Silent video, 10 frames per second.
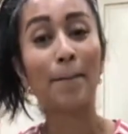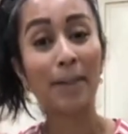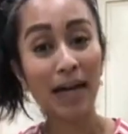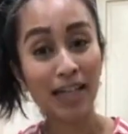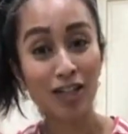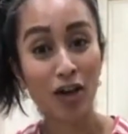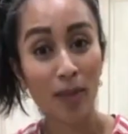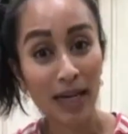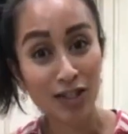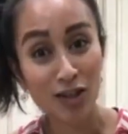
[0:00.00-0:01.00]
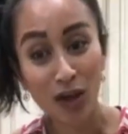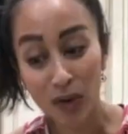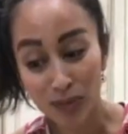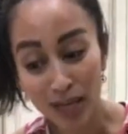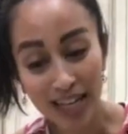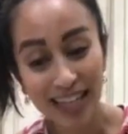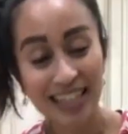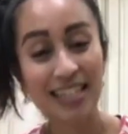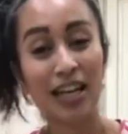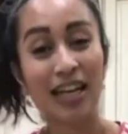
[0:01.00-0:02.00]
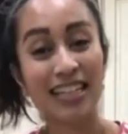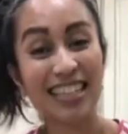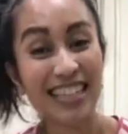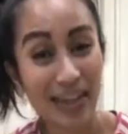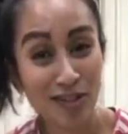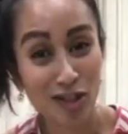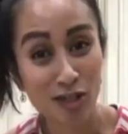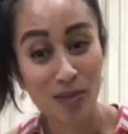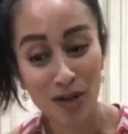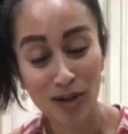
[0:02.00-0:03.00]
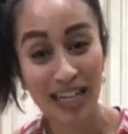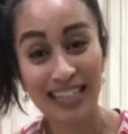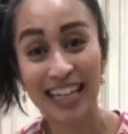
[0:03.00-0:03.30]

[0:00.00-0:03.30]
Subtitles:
But to go back to the greens, it doesn't have to just be greens.